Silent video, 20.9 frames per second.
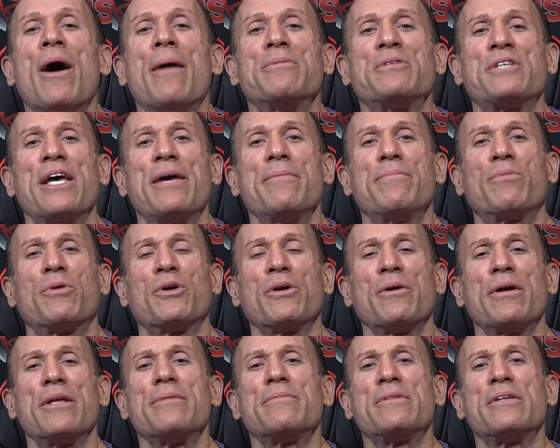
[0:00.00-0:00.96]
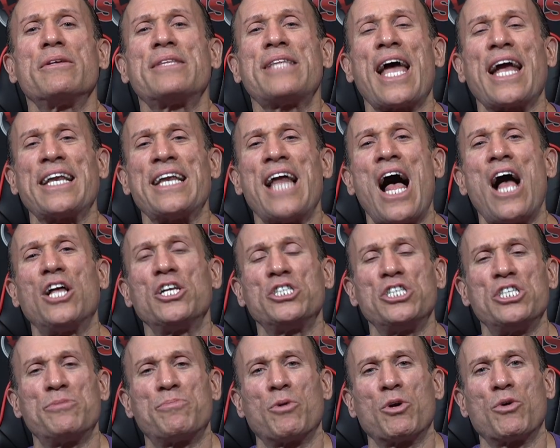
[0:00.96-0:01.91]
i'm saying technology
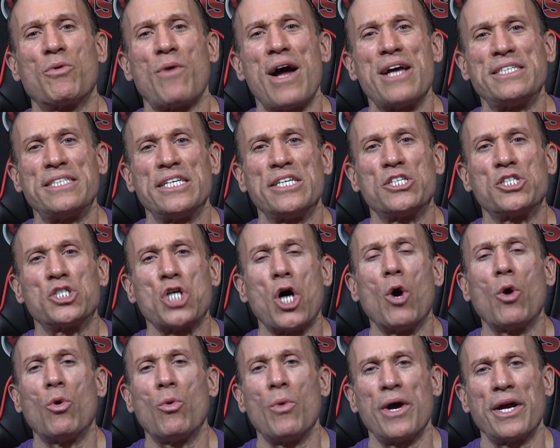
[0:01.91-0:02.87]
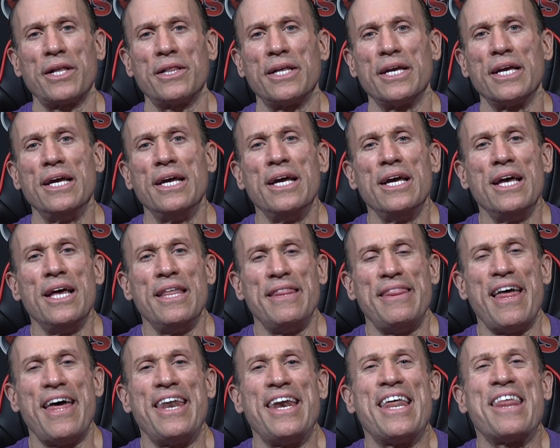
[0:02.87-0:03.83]
is progressing so quickly
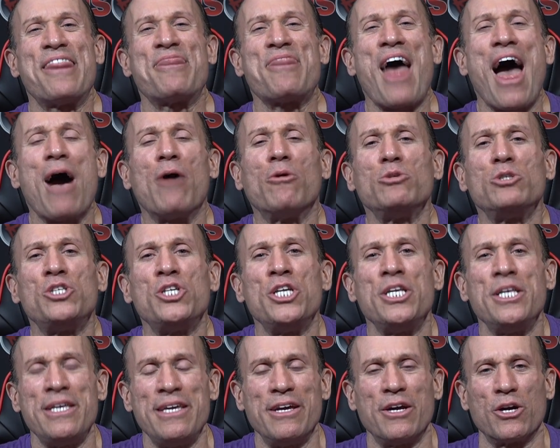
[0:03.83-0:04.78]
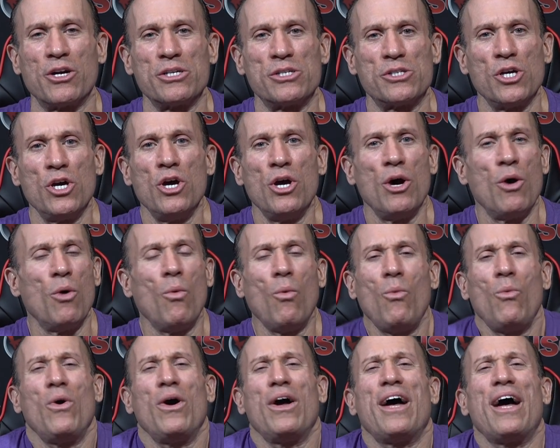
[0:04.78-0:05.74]
that in a thousand oh. years
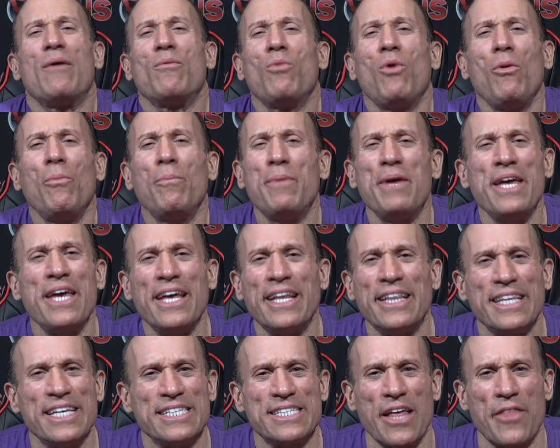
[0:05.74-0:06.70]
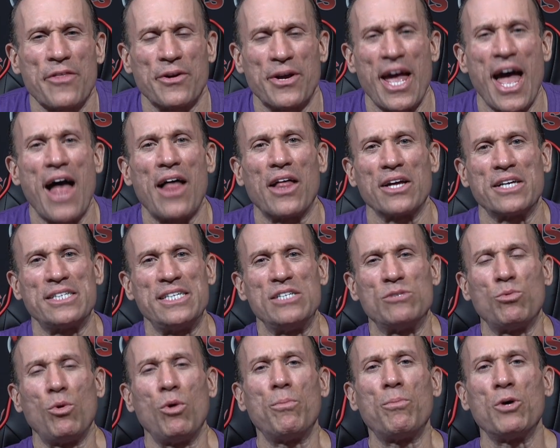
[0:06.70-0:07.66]
we'll be at these other galaxies.
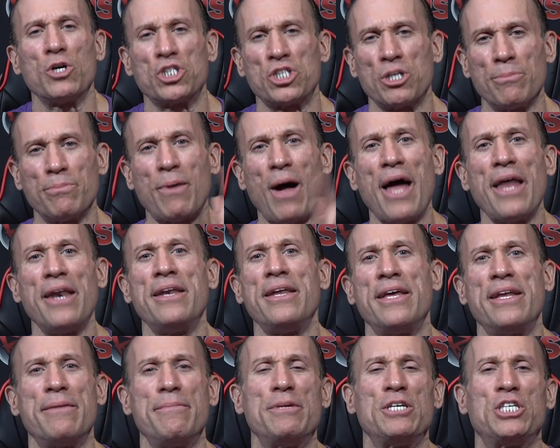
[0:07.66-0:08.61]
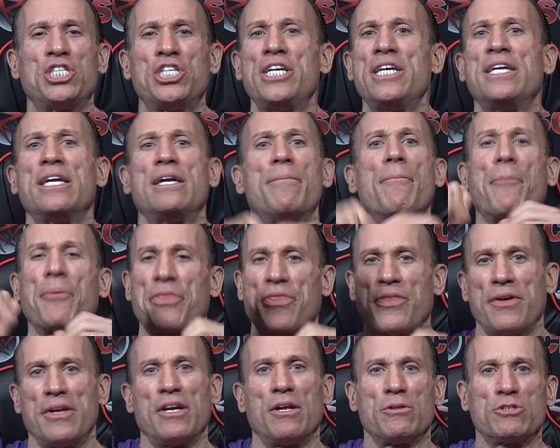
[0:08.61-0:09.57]
We'll push a button in a machine and
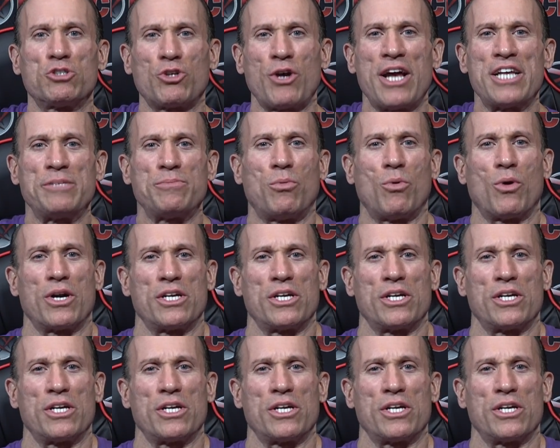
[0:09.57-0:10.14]
oh. it'll transport